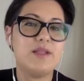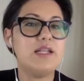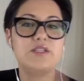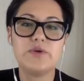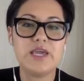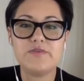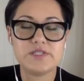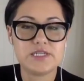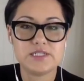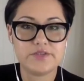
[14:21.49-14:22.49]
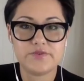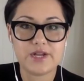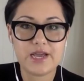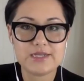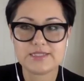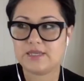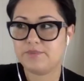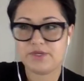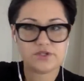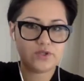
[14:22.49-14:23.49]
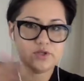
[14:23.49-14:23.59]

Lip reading: And it's okay if it's in a different accent because,